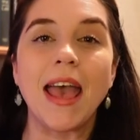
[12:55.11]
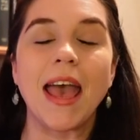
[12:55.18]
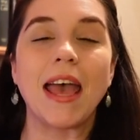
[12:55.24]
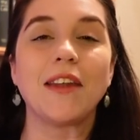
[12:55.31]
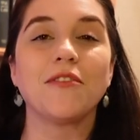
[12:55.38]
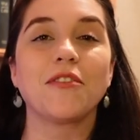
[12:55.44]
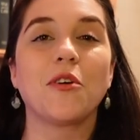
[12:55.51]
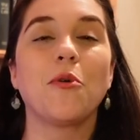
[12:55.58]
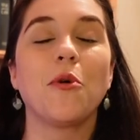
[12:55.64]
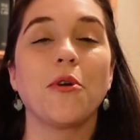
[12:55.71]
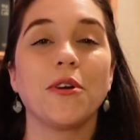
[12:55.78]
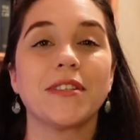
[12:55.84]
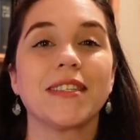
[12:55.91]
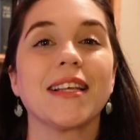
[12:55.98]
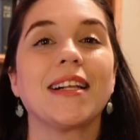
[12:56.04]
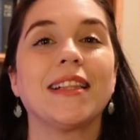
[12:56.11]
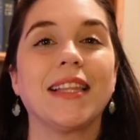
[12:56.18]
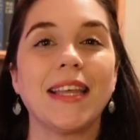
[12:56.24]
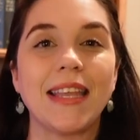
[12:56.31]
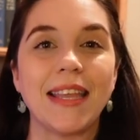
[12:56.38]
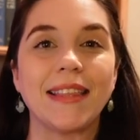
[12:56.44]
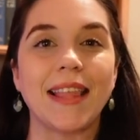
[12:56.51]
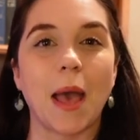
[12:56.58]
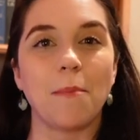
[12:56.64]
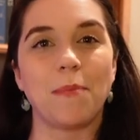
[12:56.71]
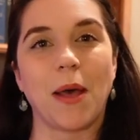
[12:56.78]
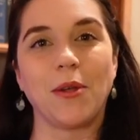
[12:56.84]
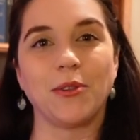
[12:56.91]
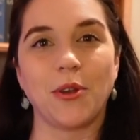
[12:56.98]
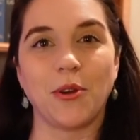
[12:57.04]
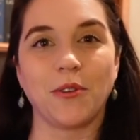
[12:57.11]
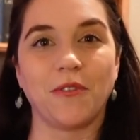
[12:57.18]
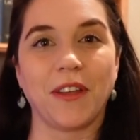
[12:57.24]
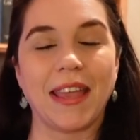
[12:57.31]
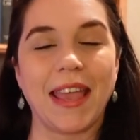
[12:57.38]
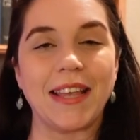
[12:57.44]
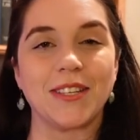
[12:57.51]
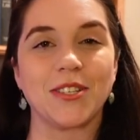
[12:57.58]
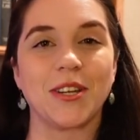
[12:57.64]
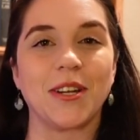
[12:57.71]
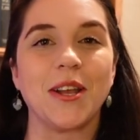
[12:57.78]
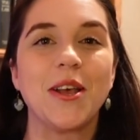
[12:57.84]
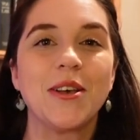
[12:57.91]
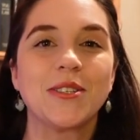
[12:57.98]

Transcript: and of course clicking that bell notification